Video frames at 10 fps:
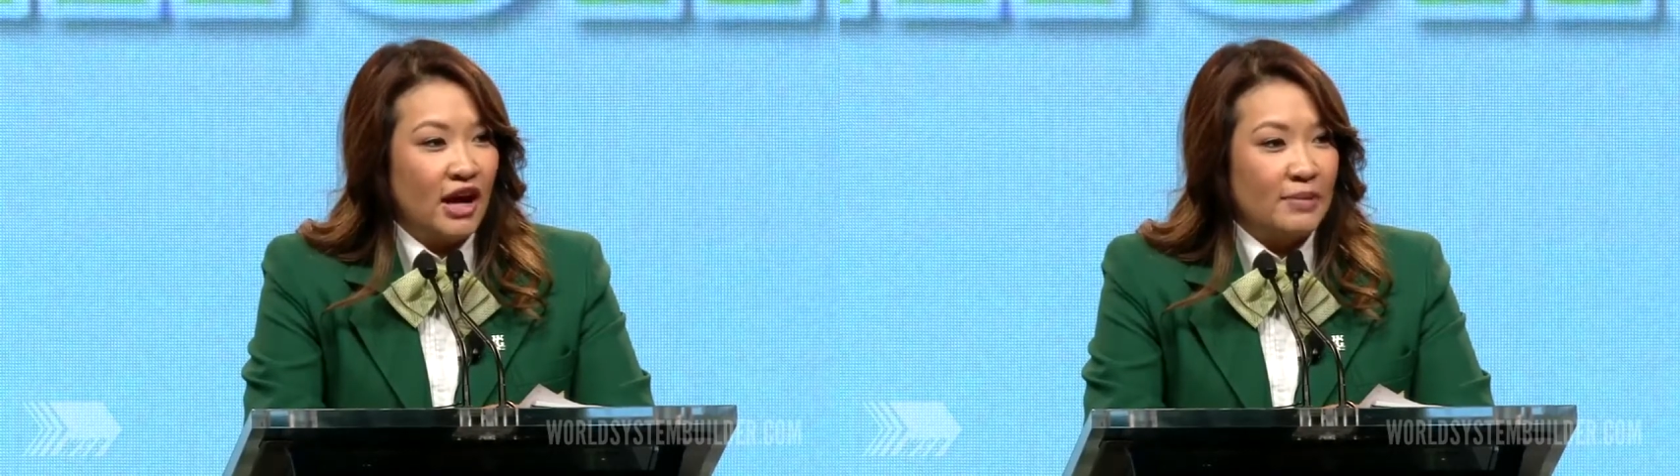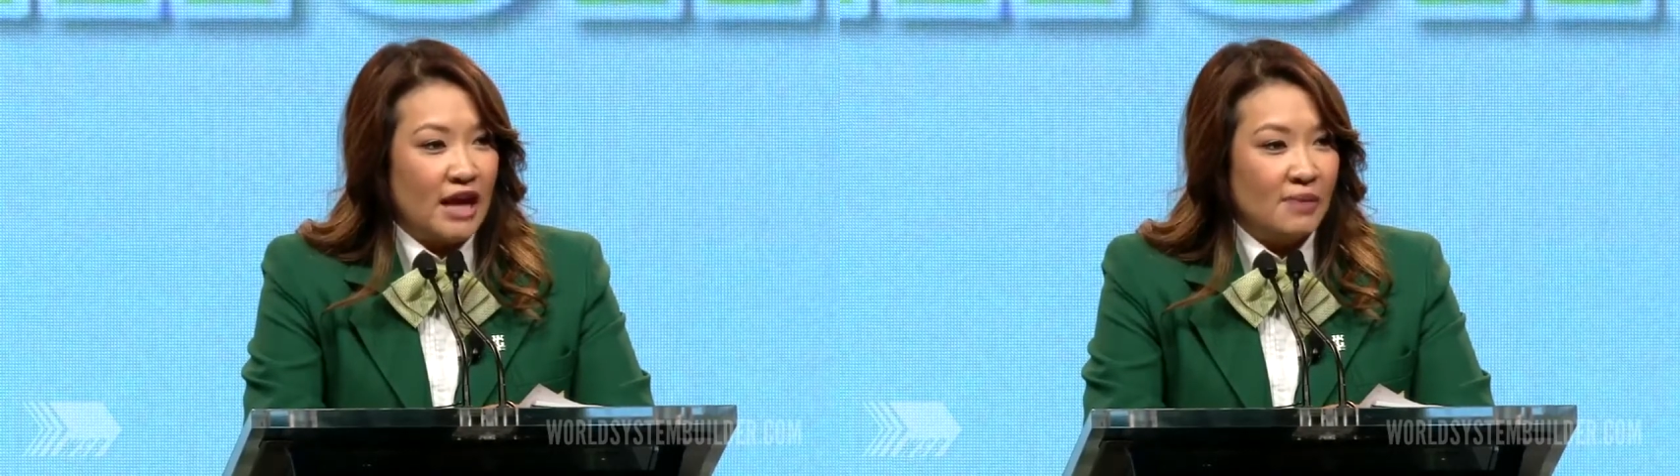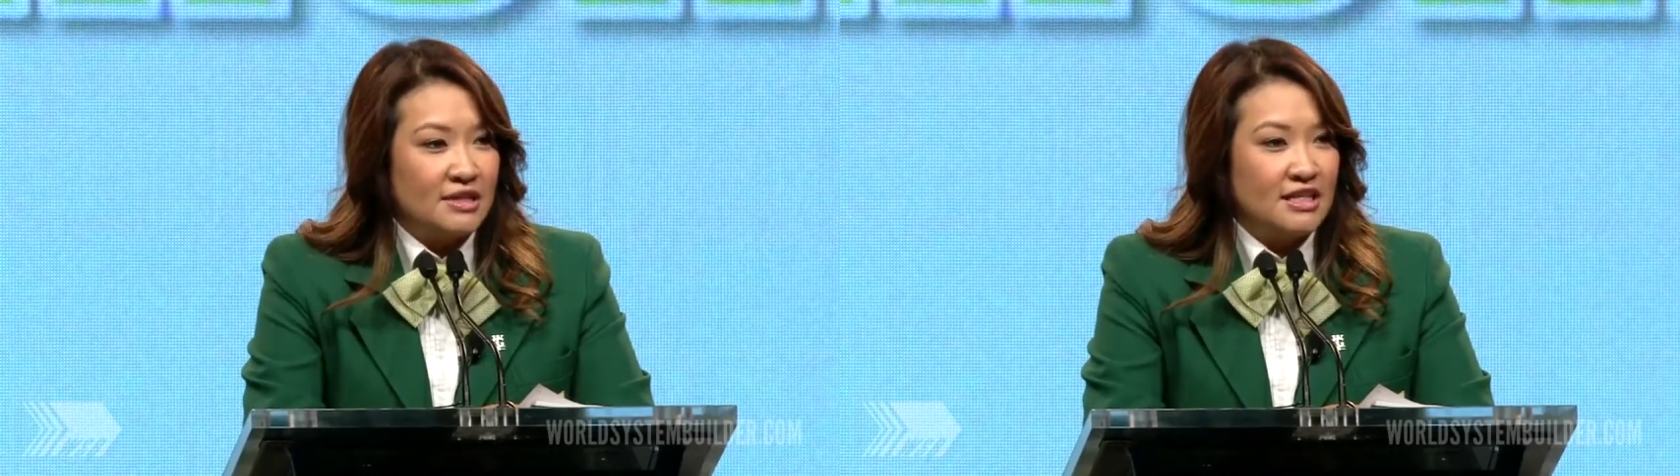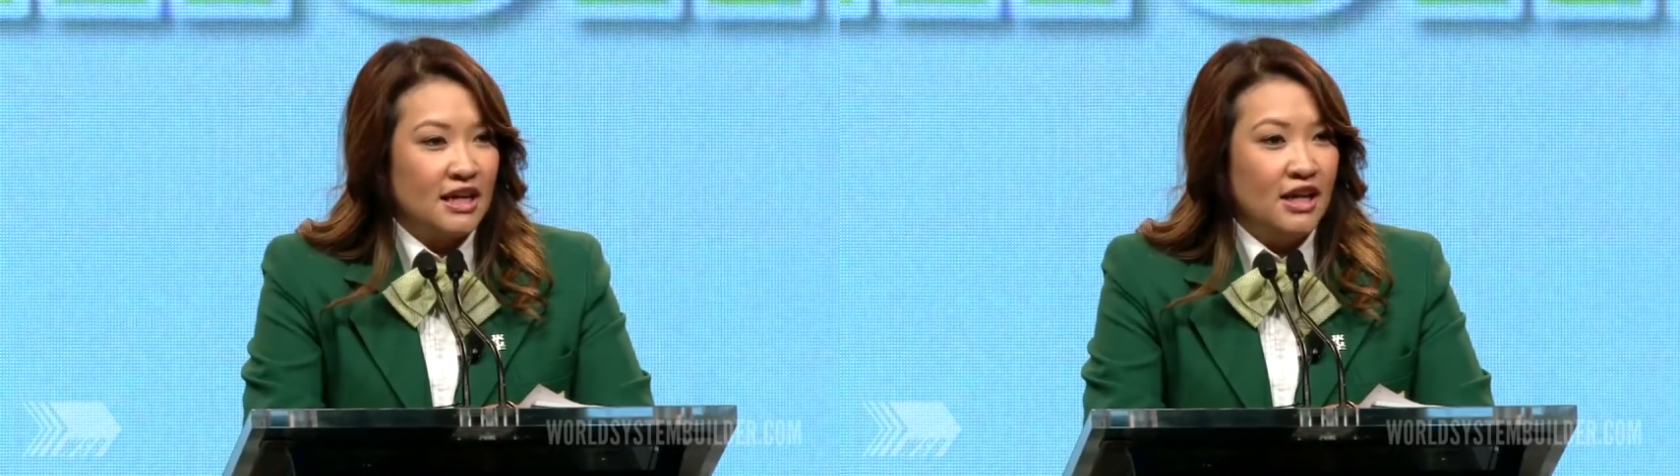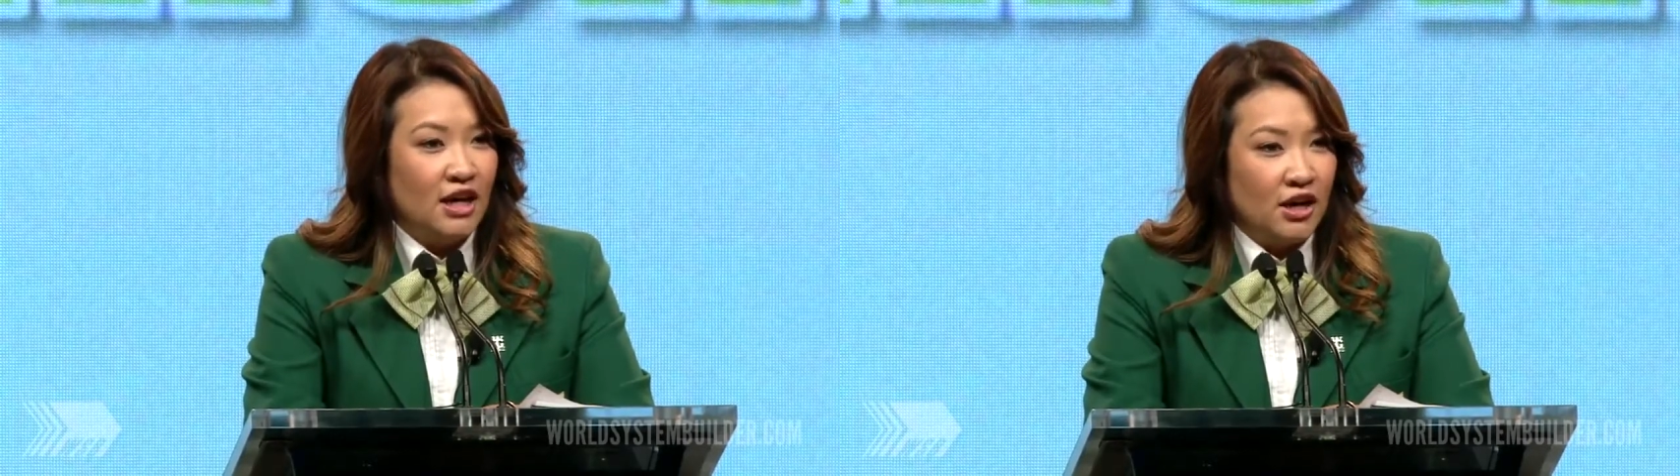I became a
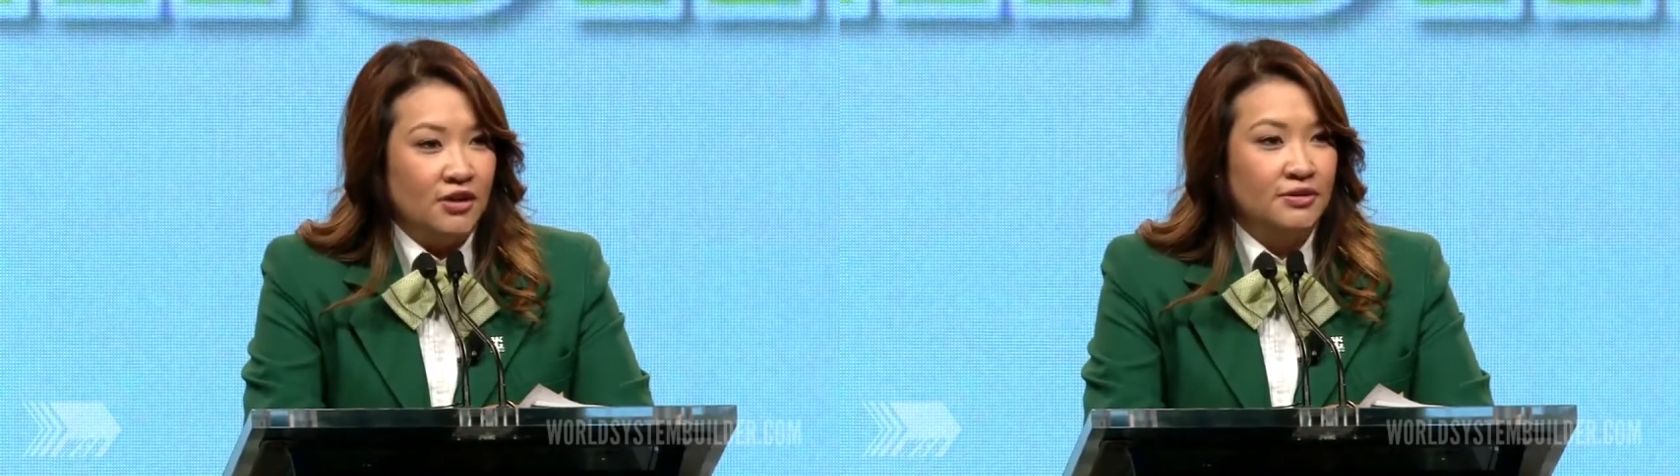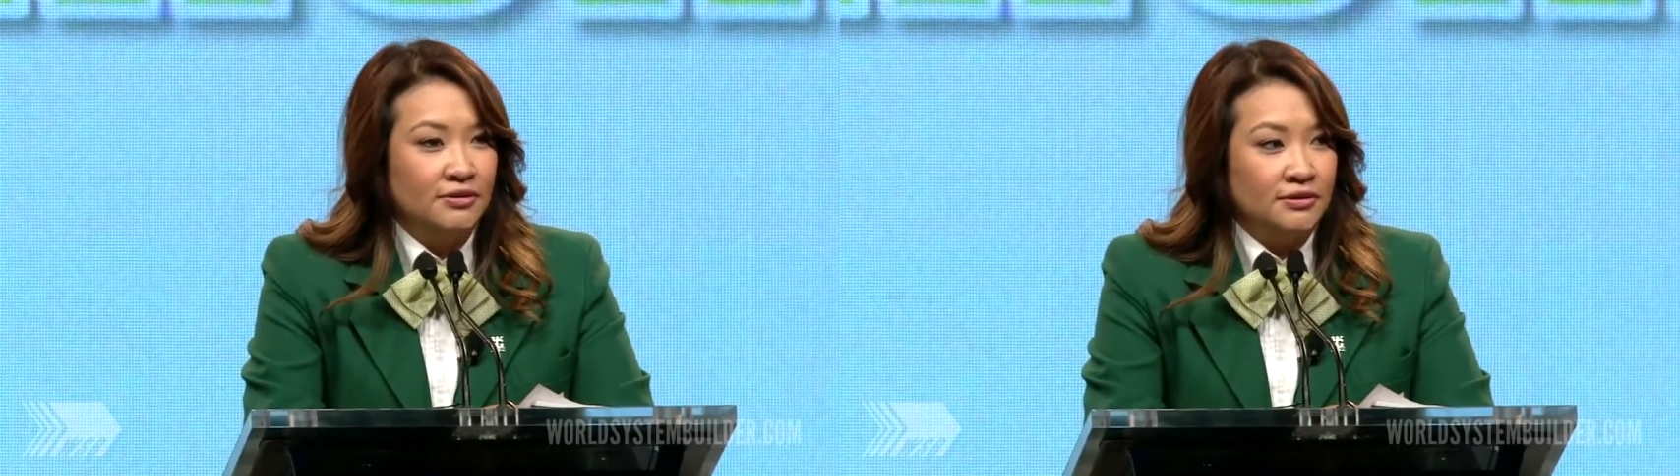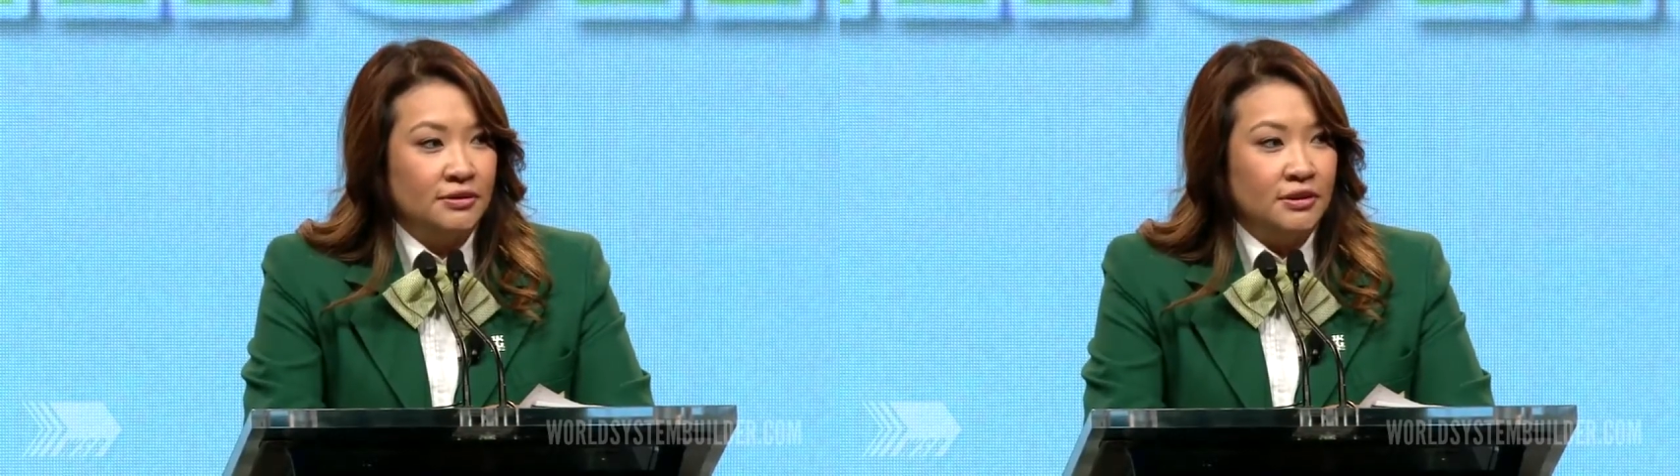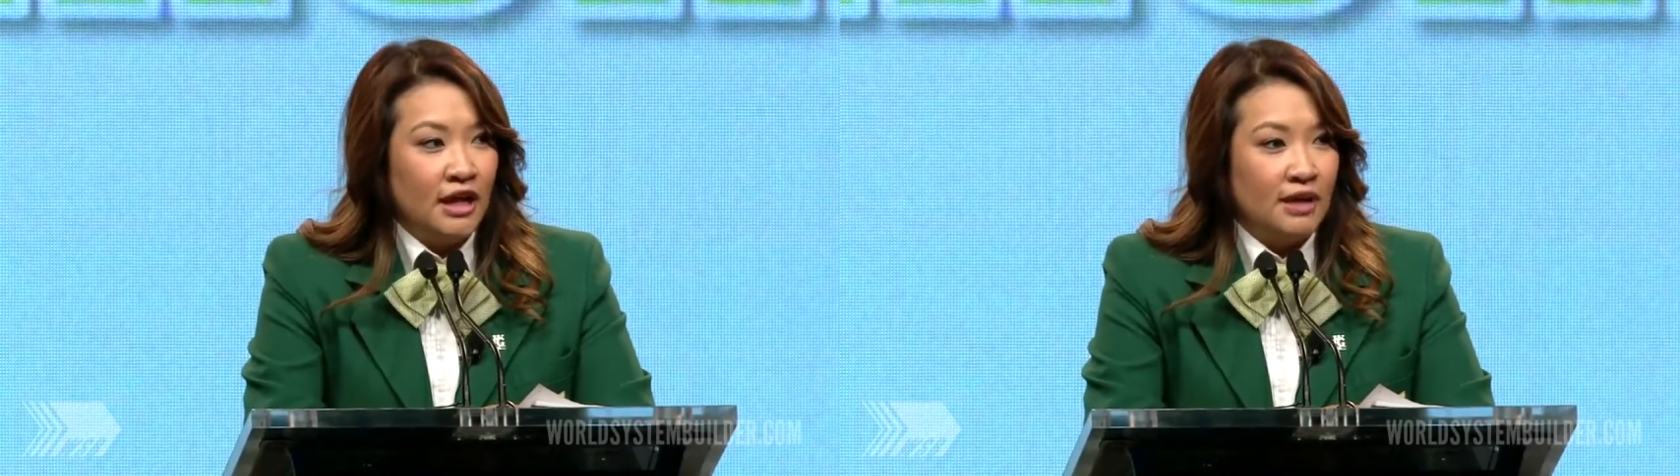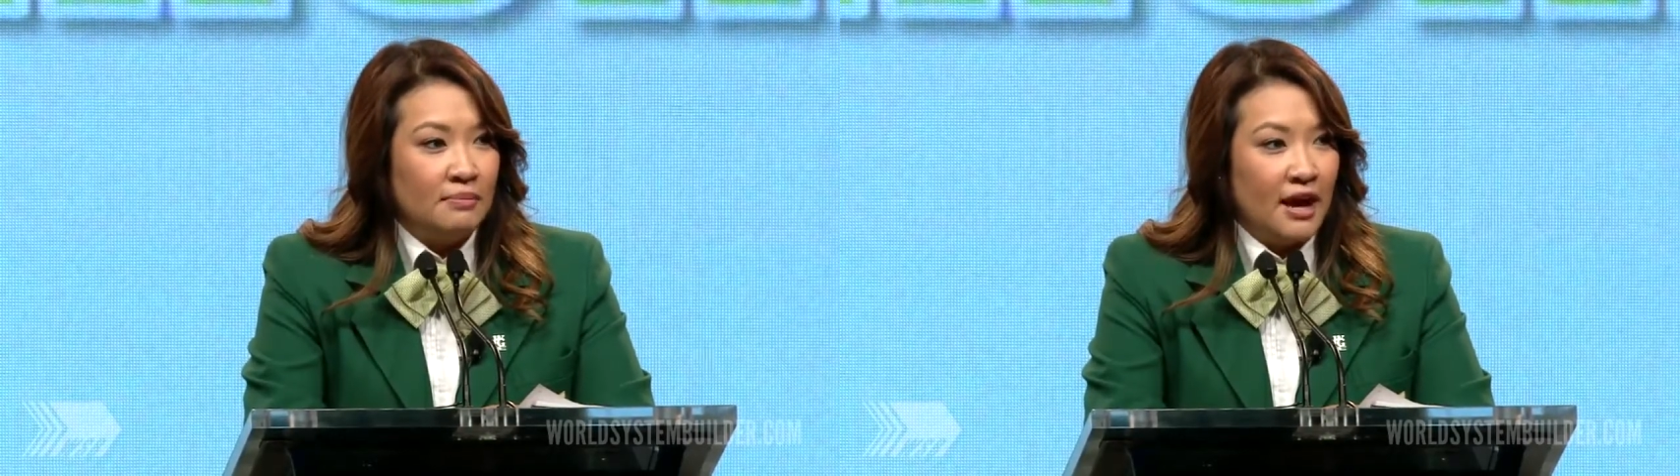CEO
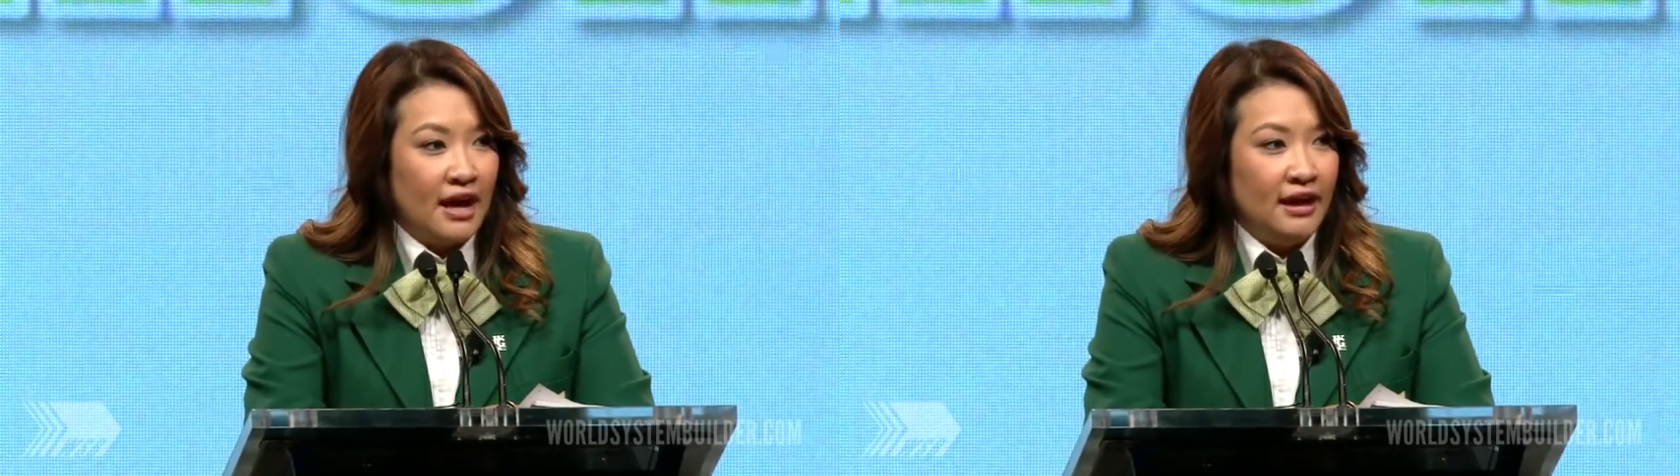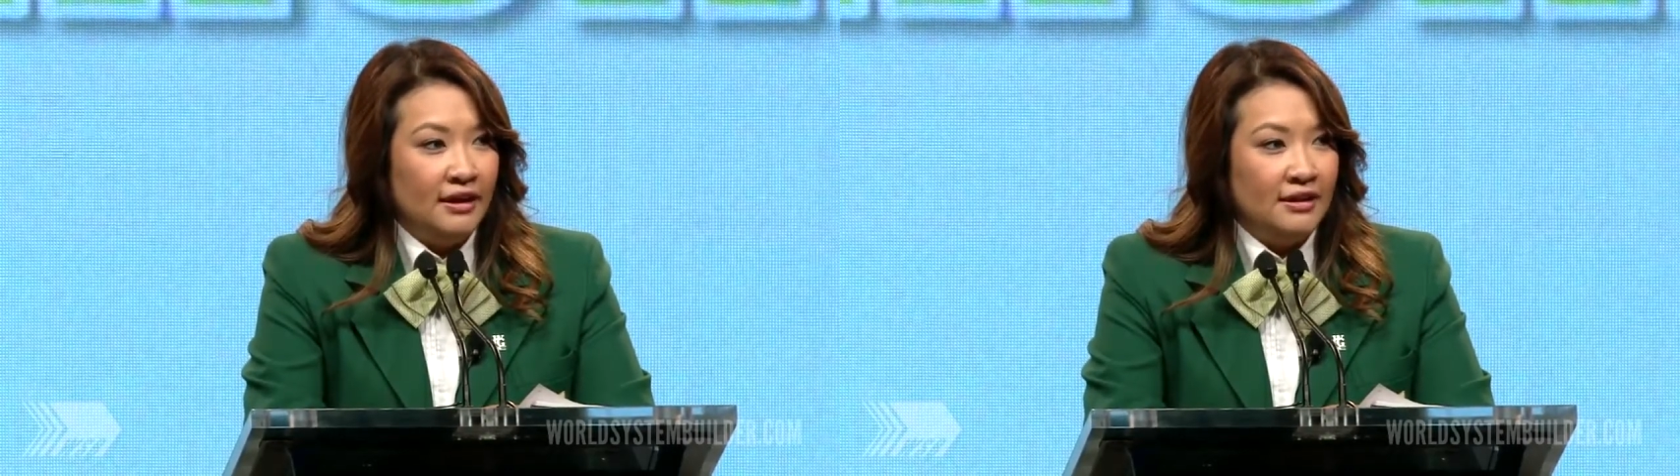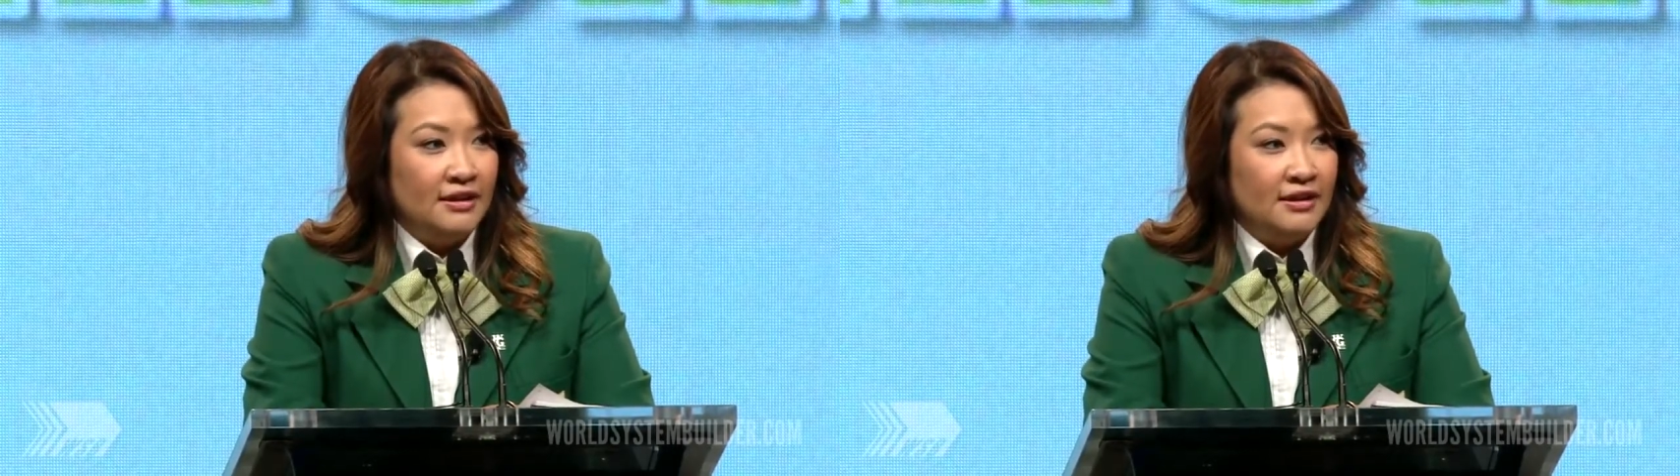in May